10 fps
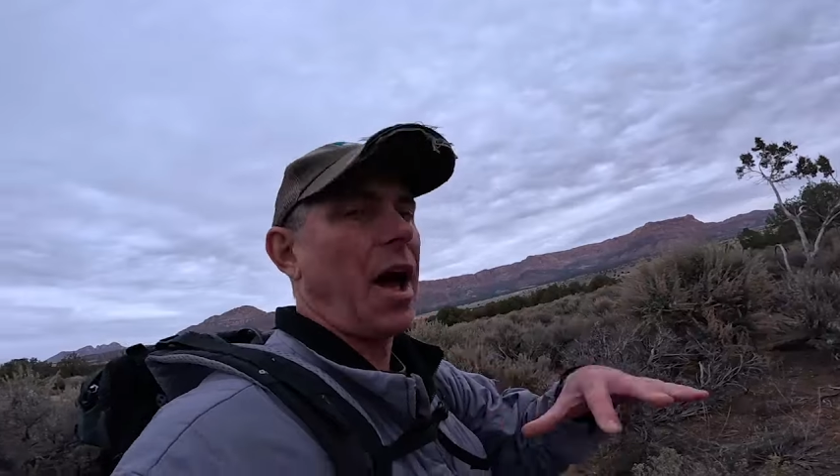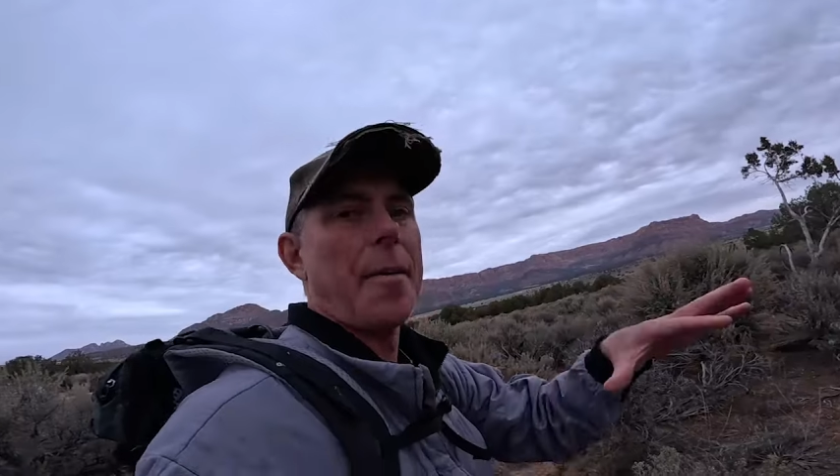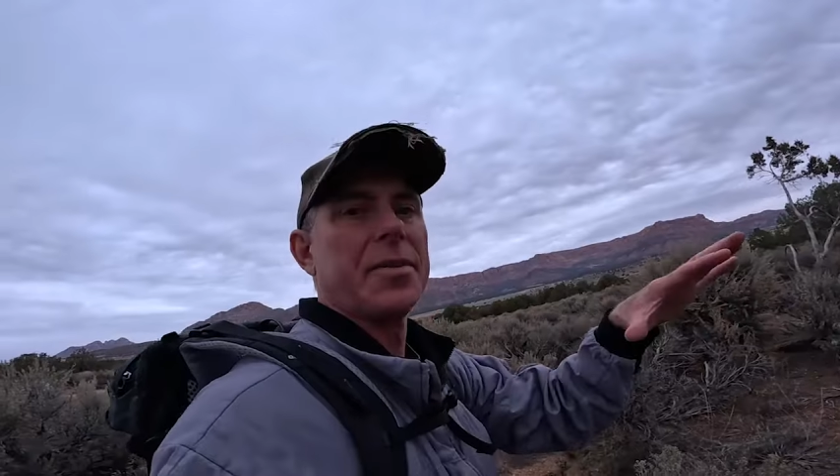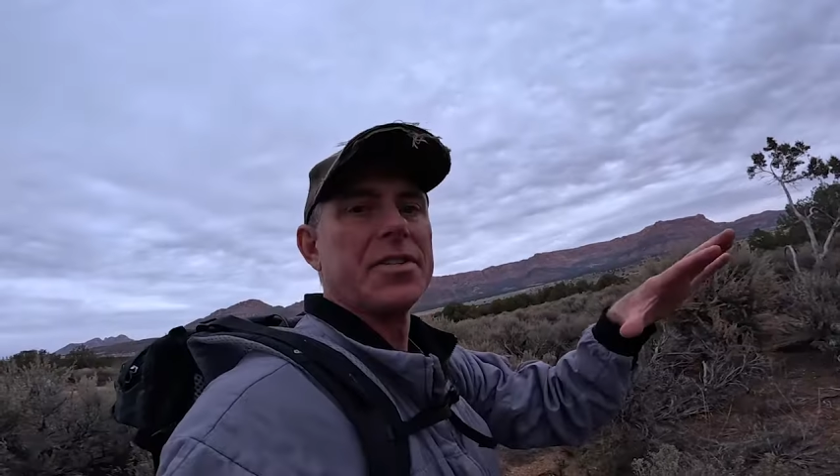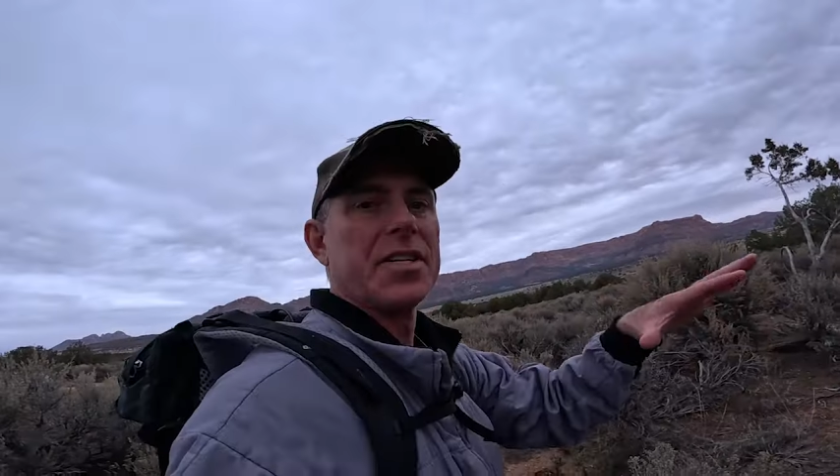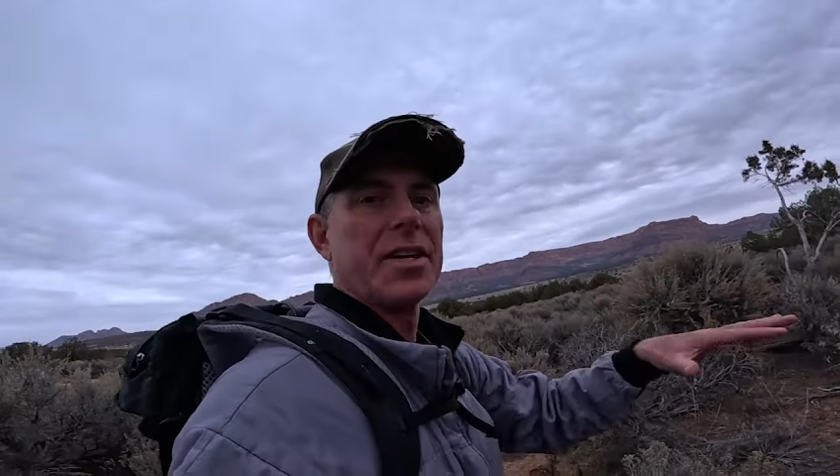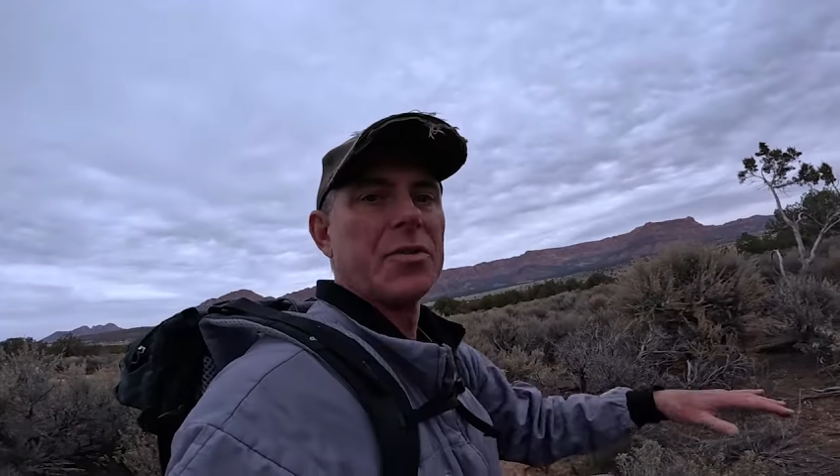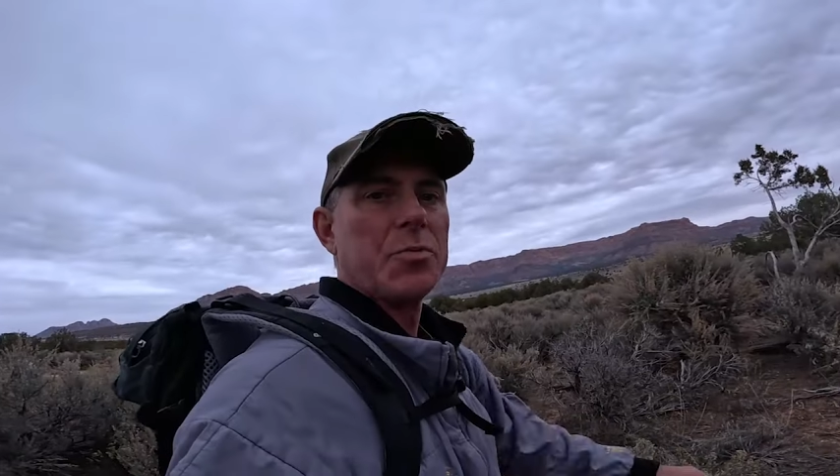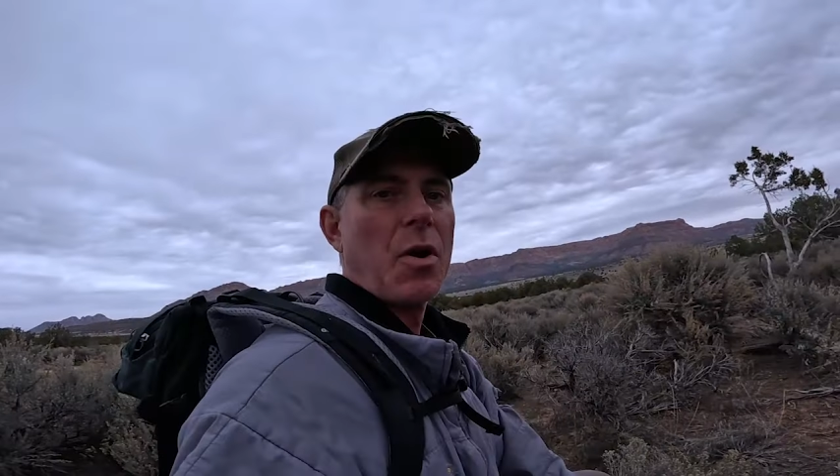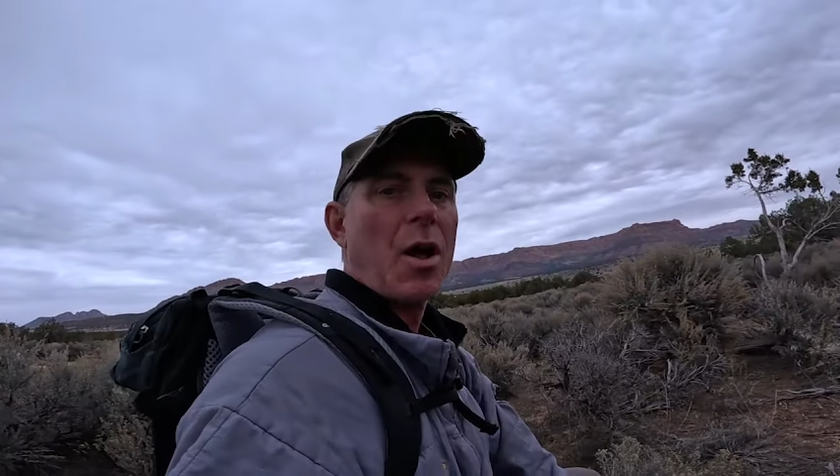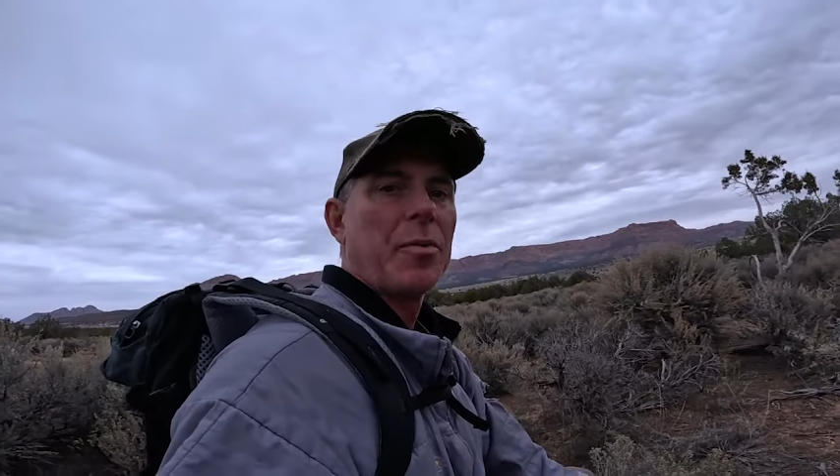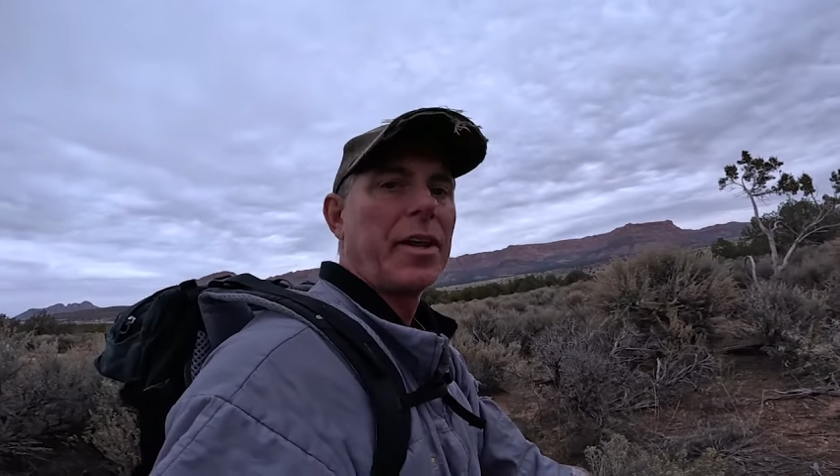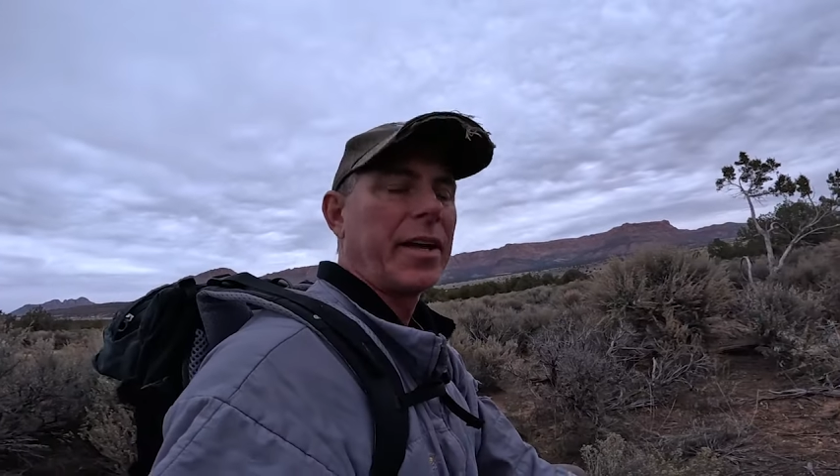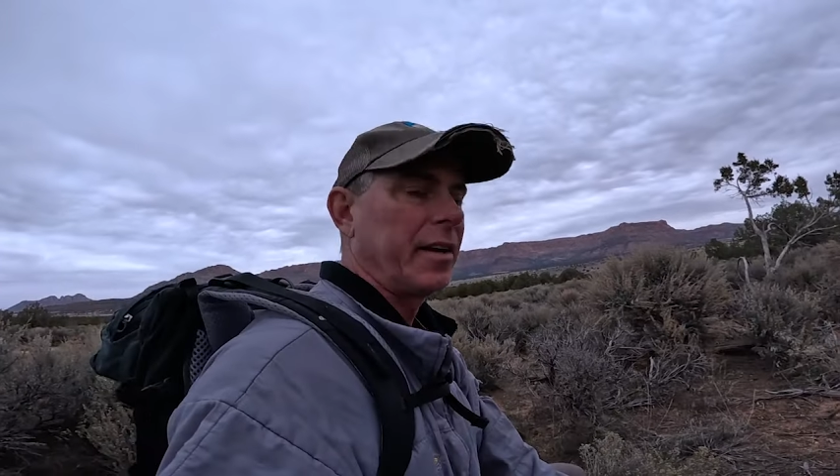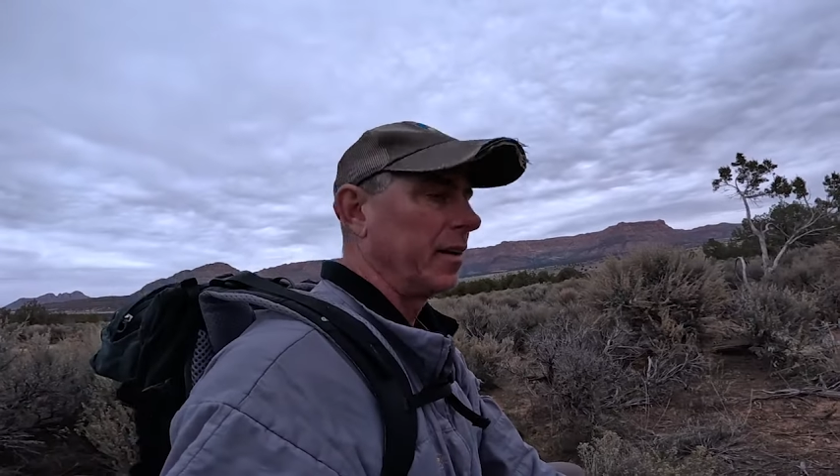top of this thing was
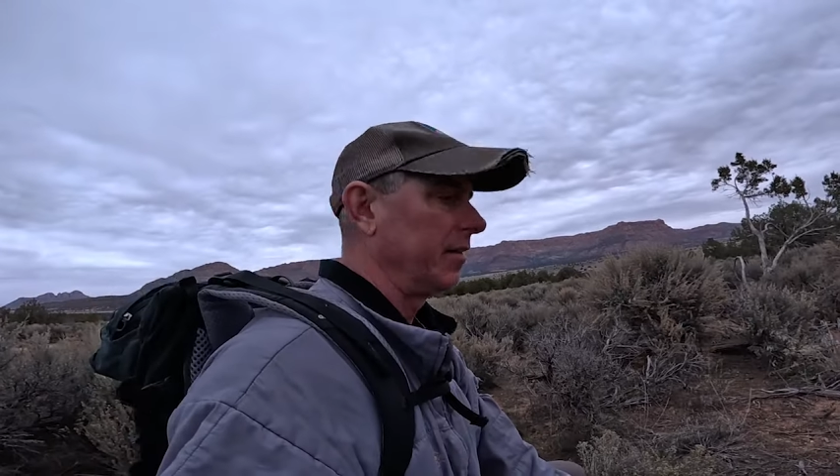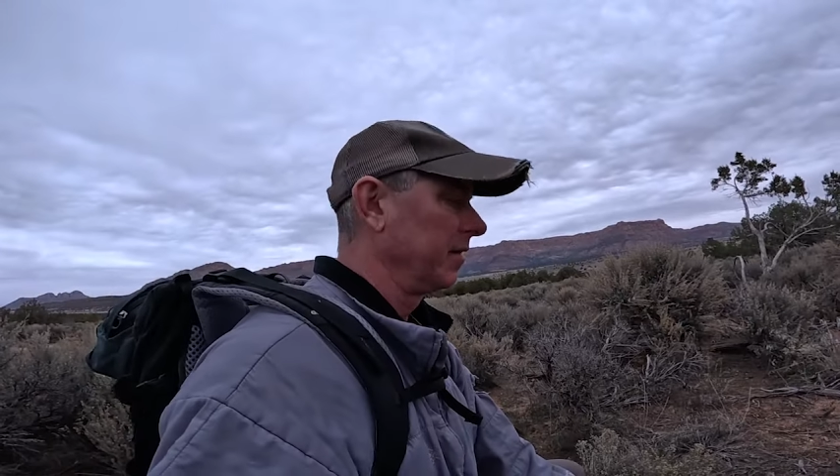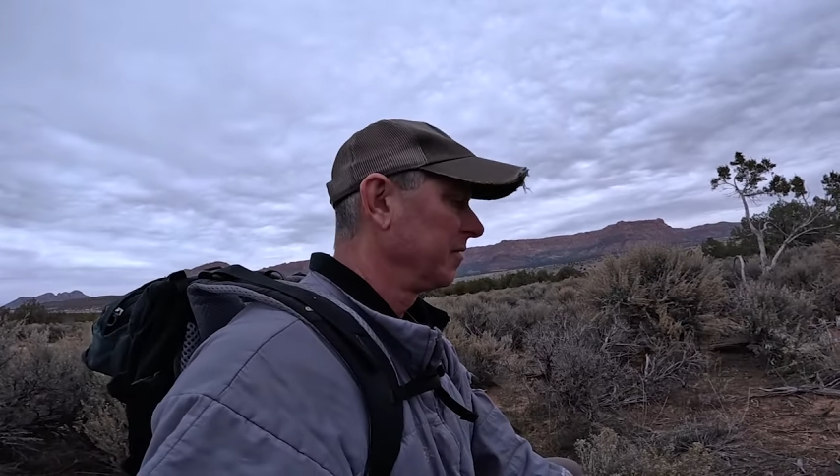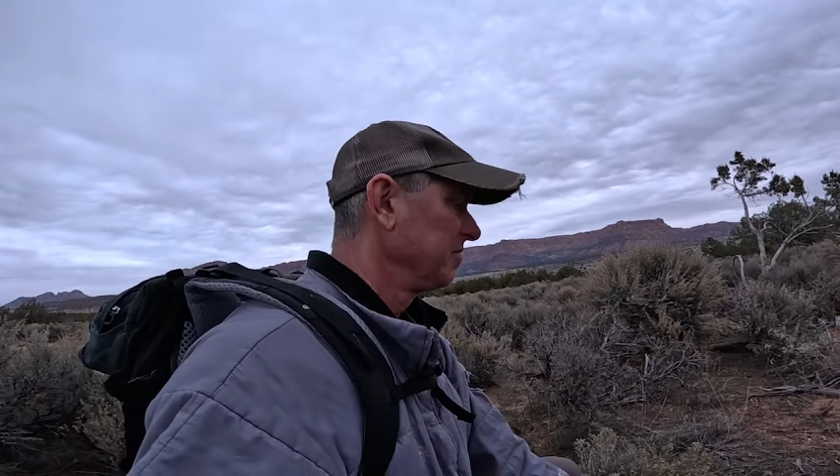probably like a